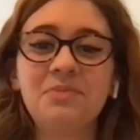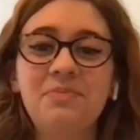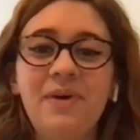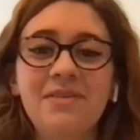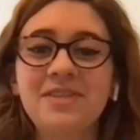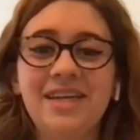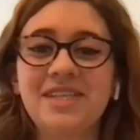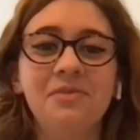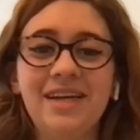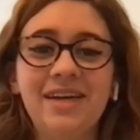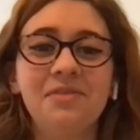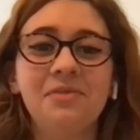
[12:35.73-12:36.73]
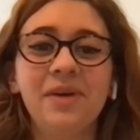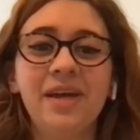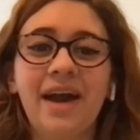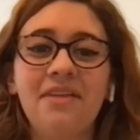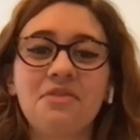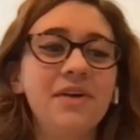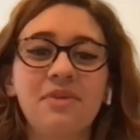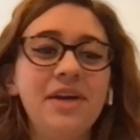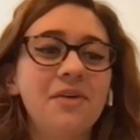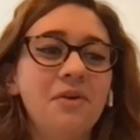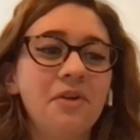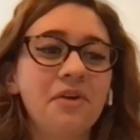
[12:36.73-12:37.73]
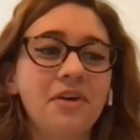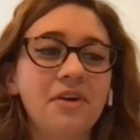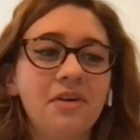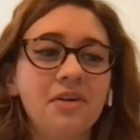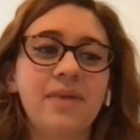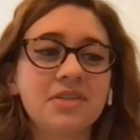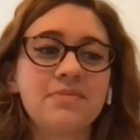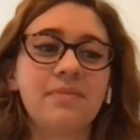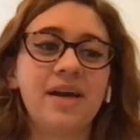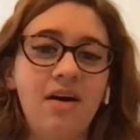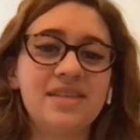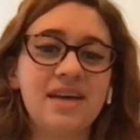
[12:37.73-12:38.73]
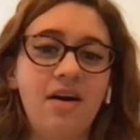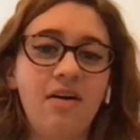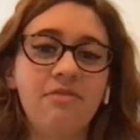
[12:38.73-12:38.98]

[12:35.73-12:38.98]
I was in, we had three older girls, myself,